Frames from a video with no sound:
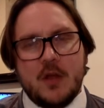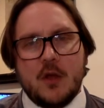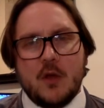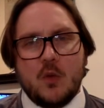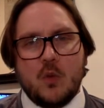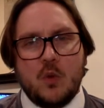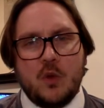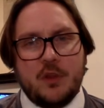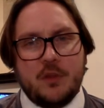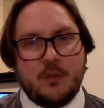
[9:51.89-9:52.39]

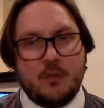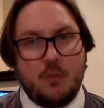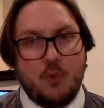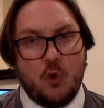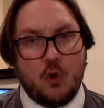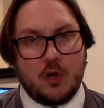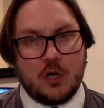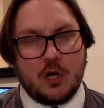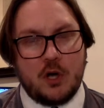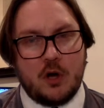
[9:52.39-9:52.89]
With
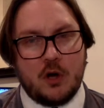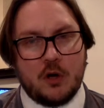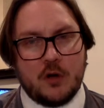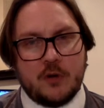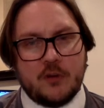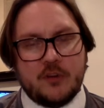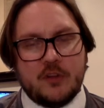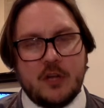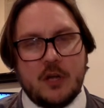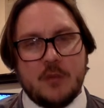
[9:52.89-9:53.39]
more
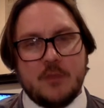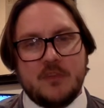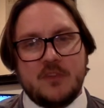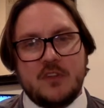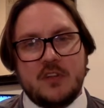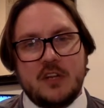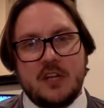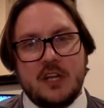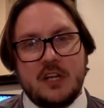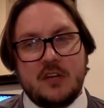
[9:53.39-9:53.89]
cars comes the
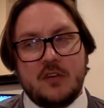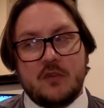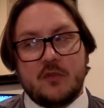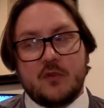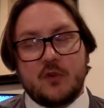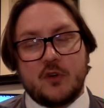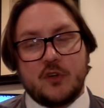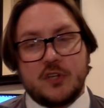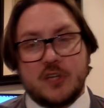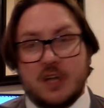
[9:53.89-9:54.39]
need to
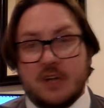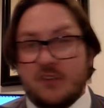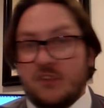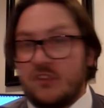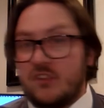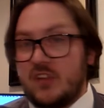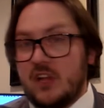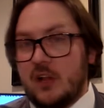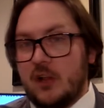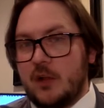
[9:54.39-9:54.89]
first off
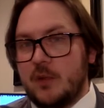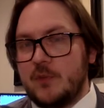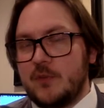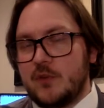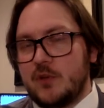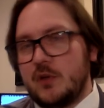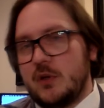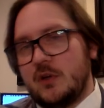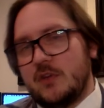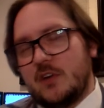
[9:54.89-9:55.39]
sell them, so
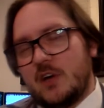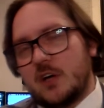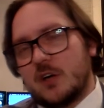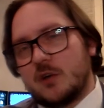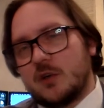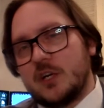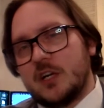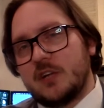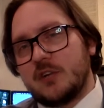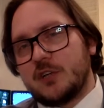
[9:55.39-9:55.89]
you have auto
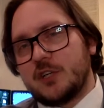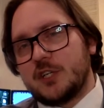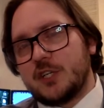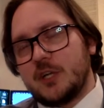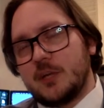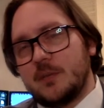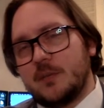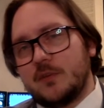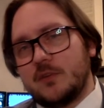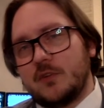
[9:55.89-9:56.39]

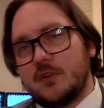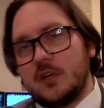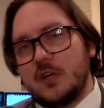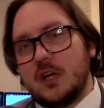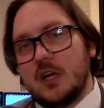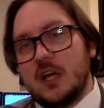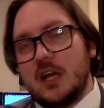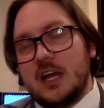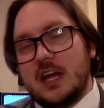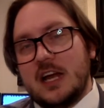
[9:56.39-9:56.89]
dealerships,
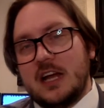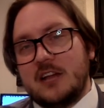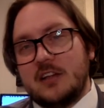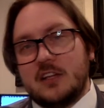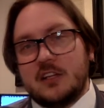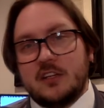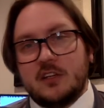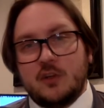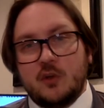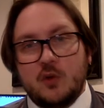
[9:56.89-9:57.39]
and
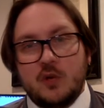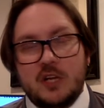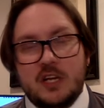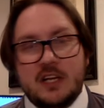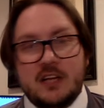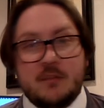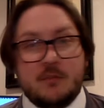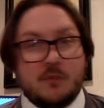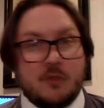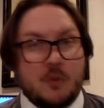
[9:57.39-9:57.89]
then you
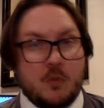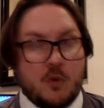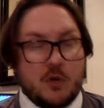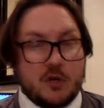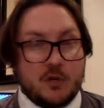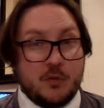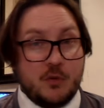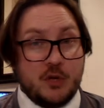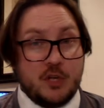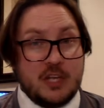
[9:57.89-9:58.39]
need somewhere to
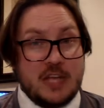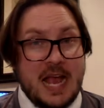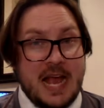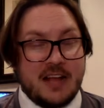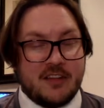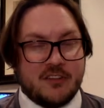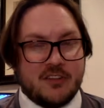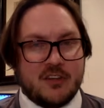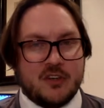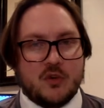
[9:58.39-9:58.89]
put
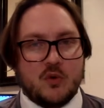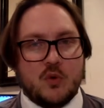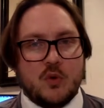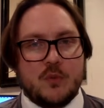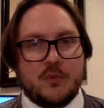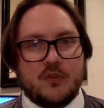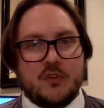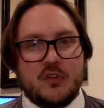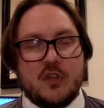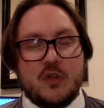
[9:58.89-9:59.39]
gas into them,
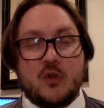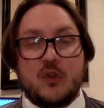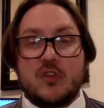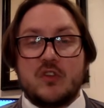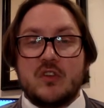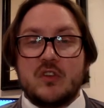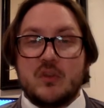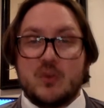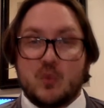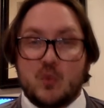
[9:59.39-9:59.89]
so you see
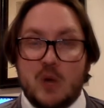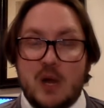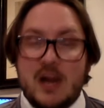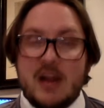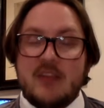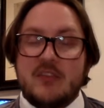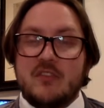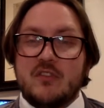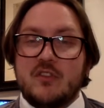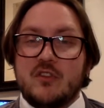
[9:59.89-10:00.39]
the
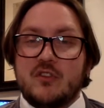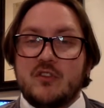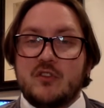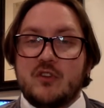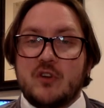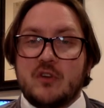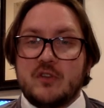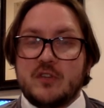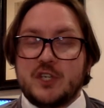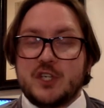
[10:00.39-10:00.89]
rise of the
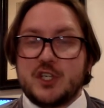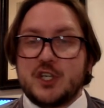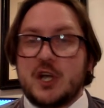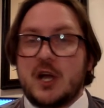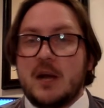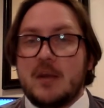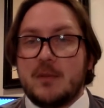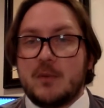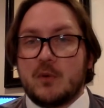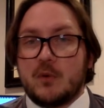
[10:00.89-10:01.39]
service
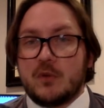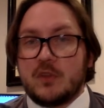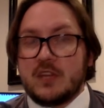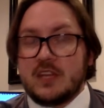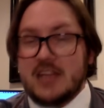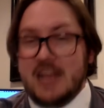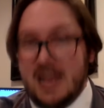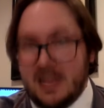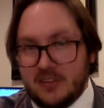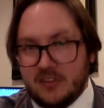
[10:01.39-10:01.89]
shop or the
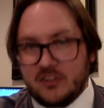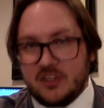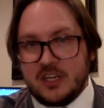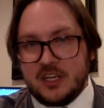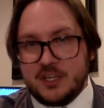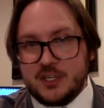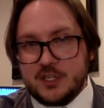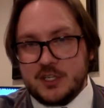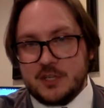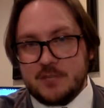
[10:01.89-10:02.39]
gas
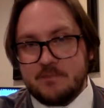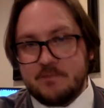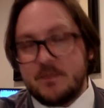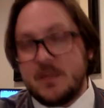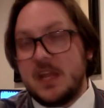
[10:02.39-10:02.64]
station.